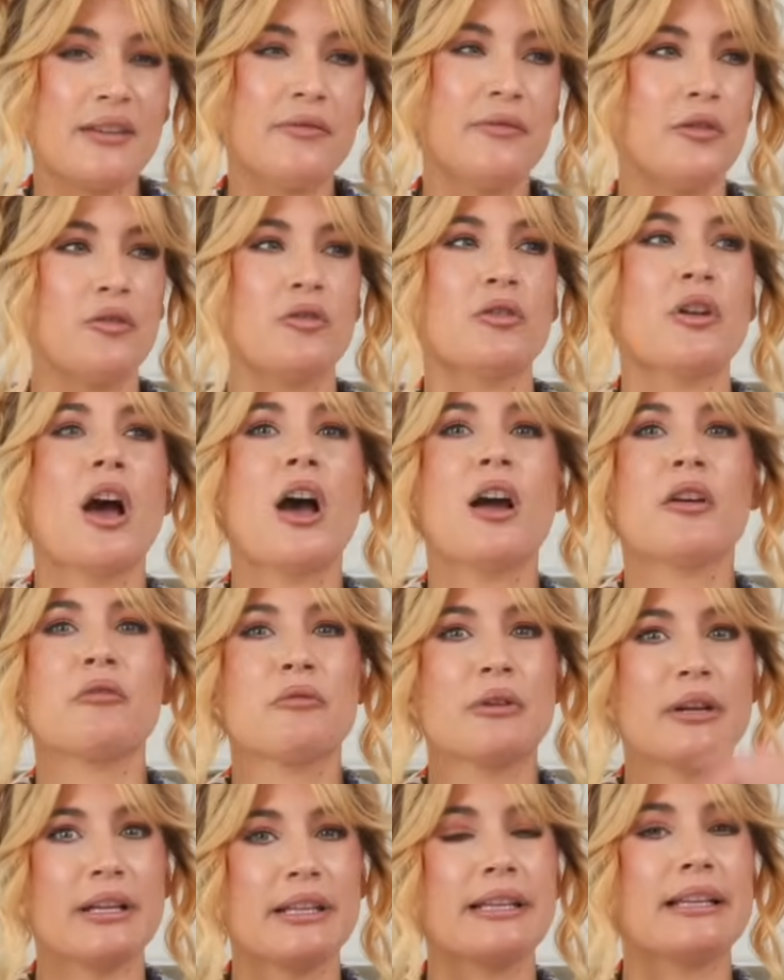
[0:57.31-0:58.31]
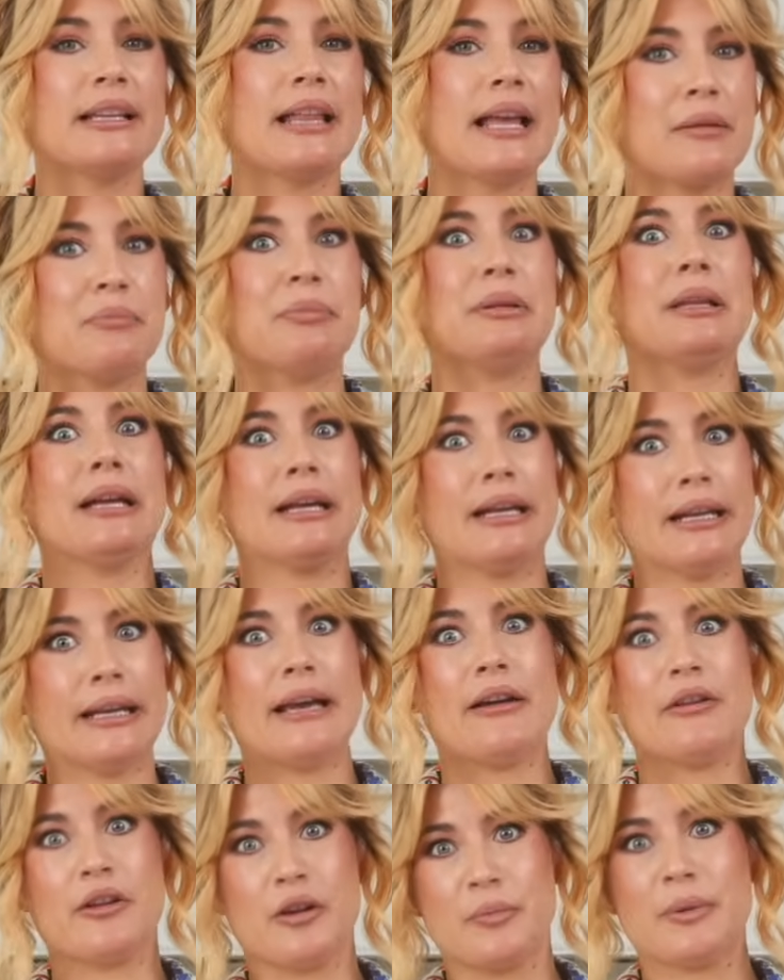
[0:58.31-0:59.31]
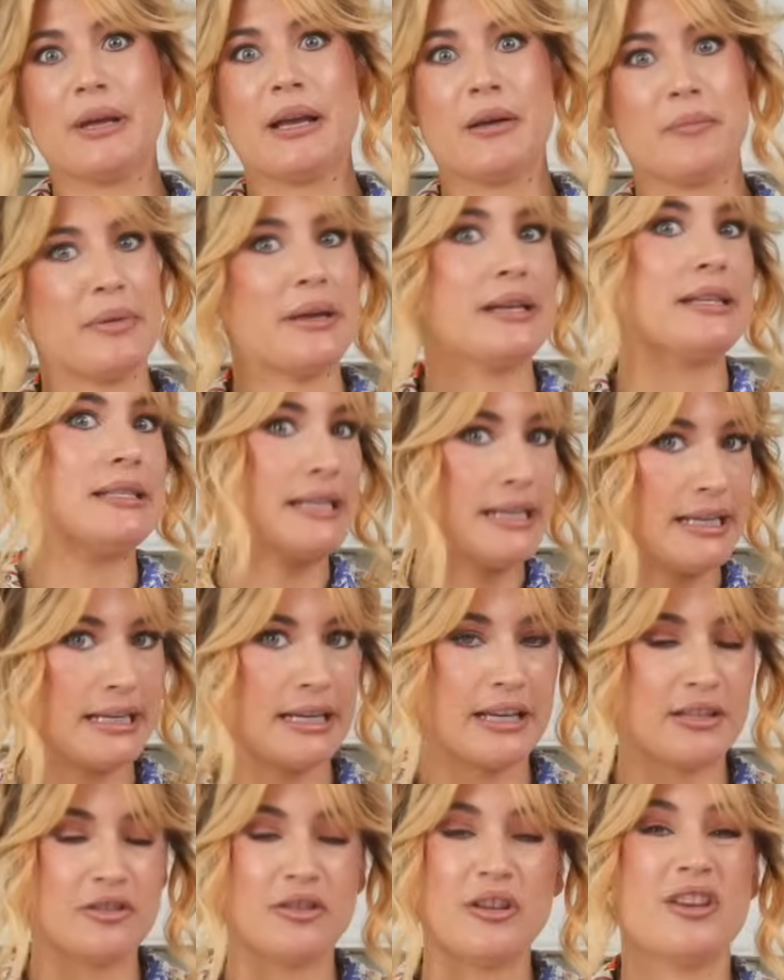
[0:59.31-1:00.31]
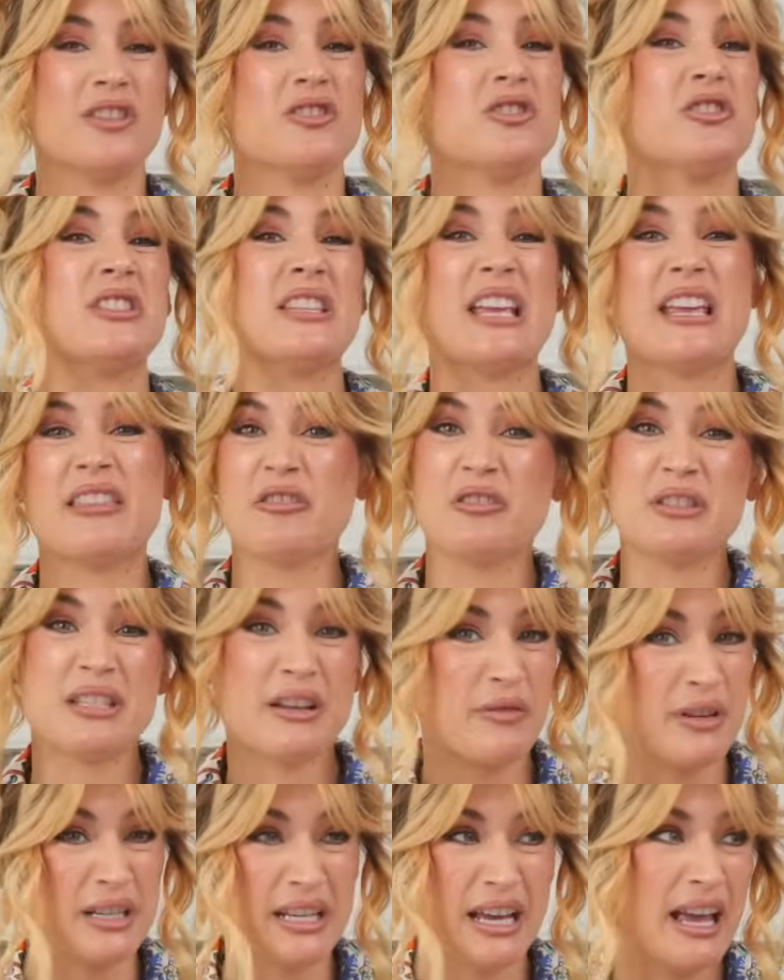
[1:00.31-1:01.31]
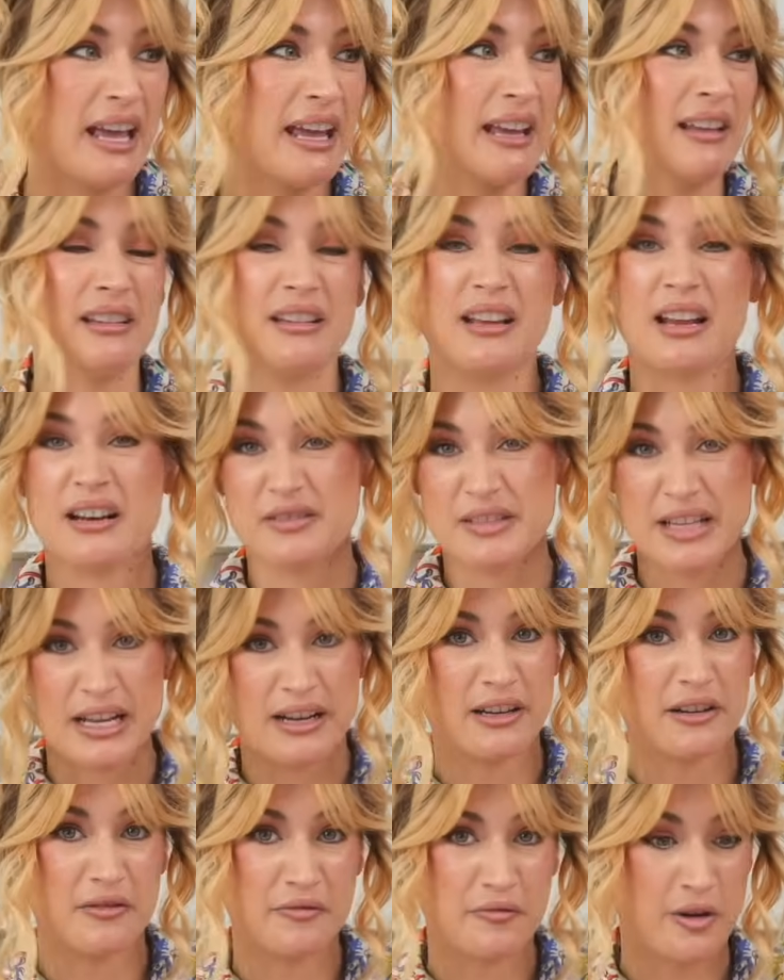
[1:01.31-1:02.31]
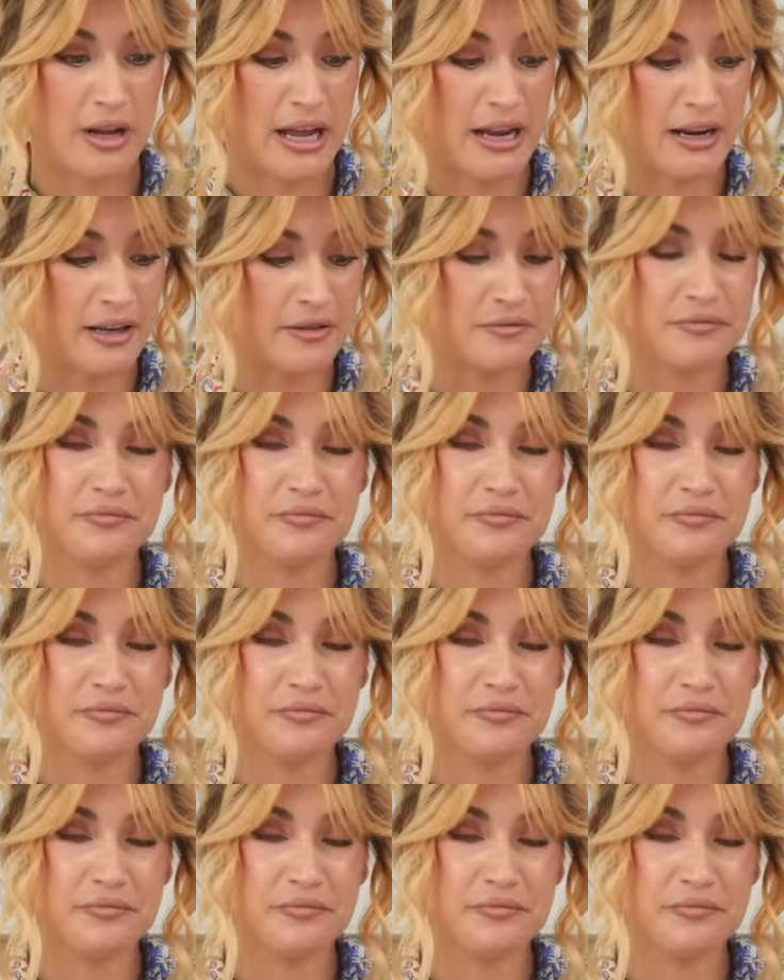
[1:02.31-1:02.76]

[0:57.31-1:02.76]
if you're not really like planning out your plant-based eating. So you can just take those every day and kind of set it and forget it.